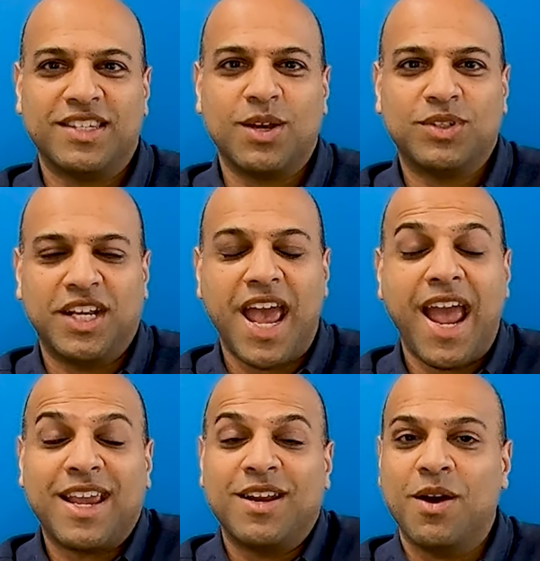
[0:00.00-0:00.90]
And so
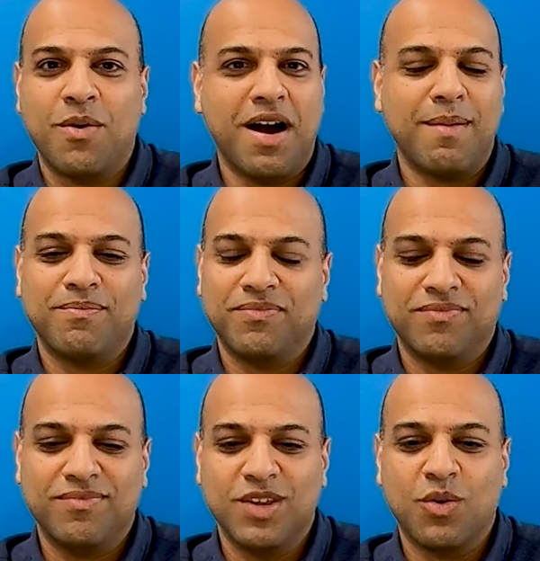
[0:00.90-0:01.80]
today, you know,
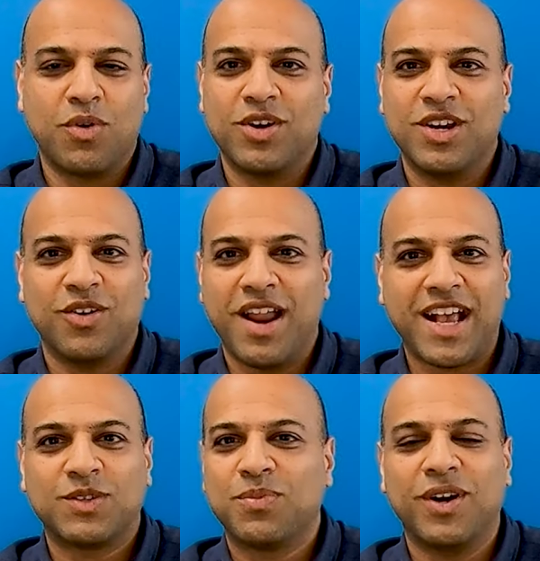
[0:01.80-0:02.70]
I'm nowhere near an
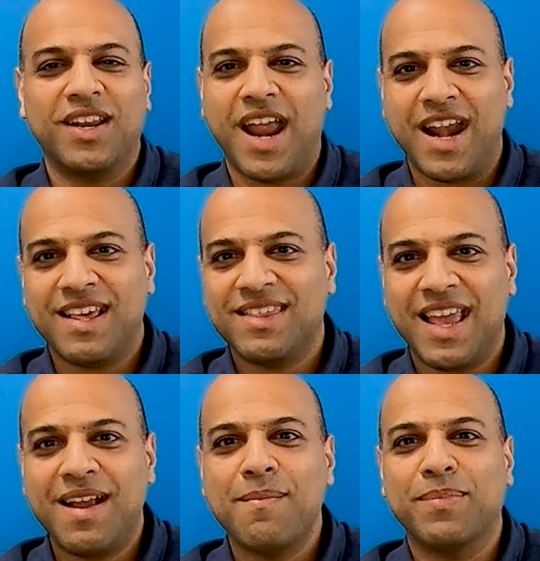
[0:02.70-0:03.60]
expert in
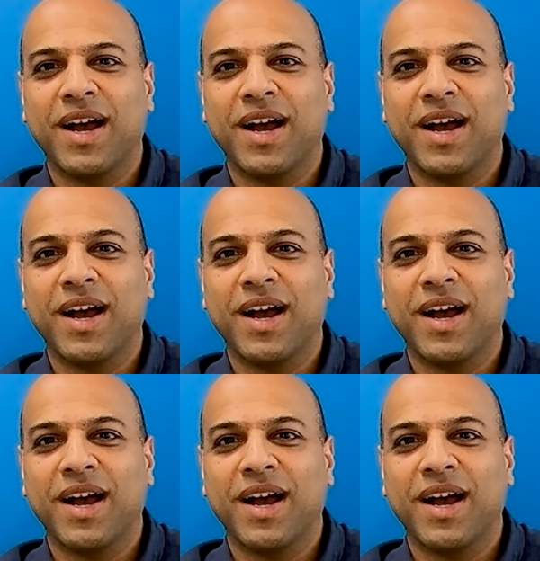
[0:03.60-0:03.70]
anything,